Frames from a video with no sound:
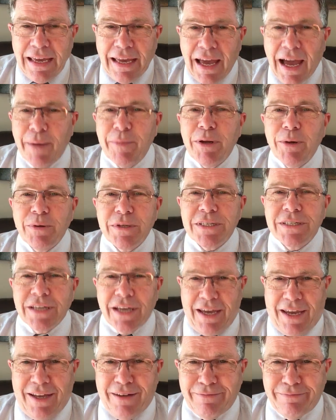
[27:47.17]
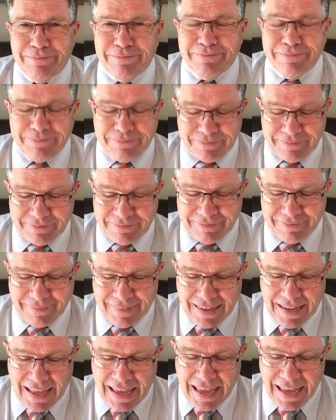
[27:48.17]
How many would say,
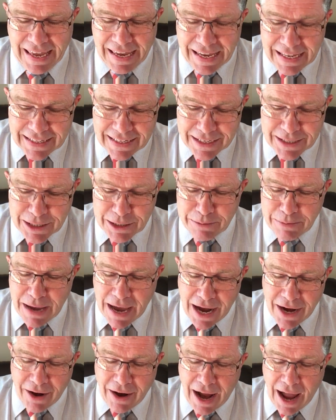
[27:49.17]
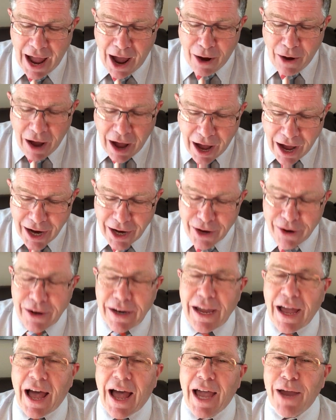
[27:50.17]
it doesn't matter how
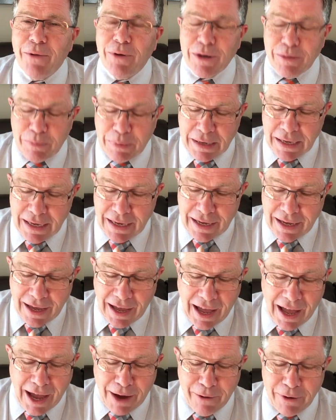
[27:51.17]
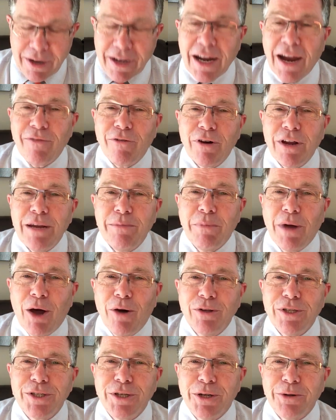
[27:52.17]
hungry I would be, I would never eat my
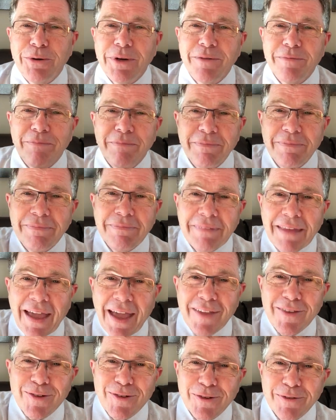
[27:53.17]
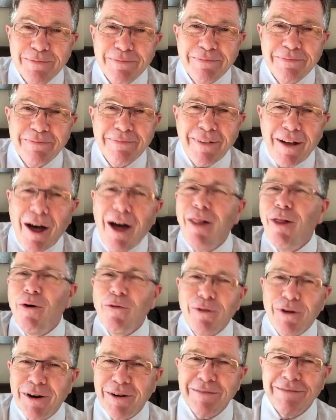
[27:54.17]
own children? Hands? All
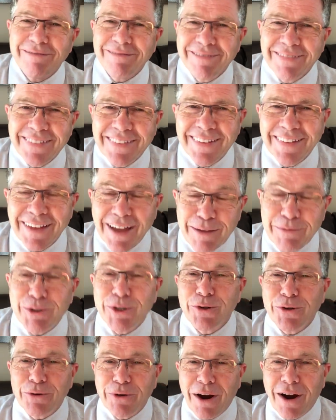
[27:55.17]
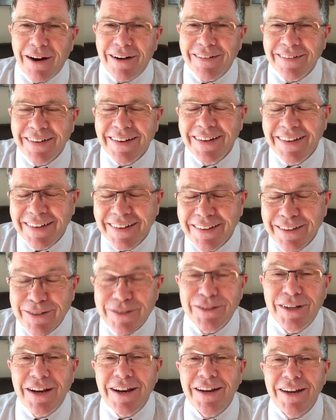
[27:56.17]
over. I'm sure there are.
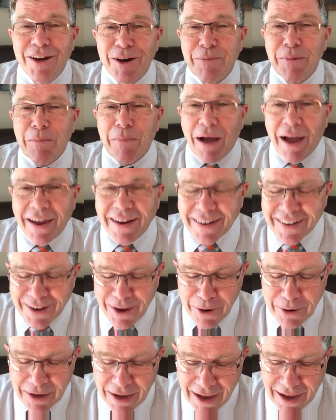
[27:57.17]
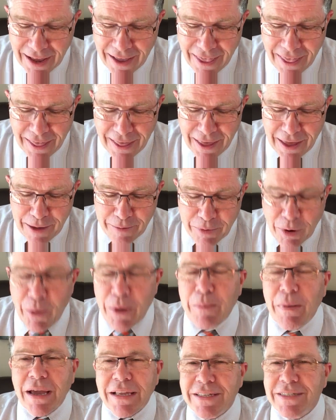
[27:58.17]
There's none in here but mine, okay? But we
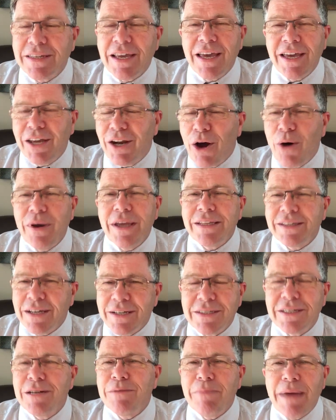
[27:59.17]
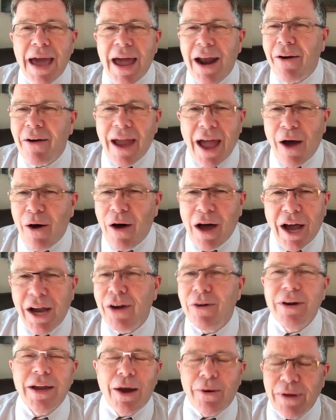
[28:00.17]
might say, it doesn't matter how
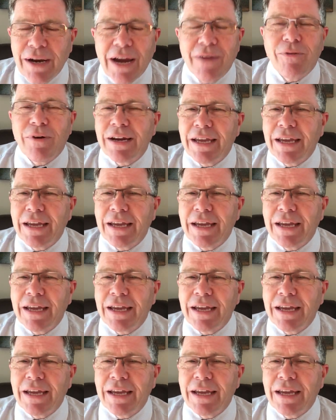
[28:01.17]
hungry I would ever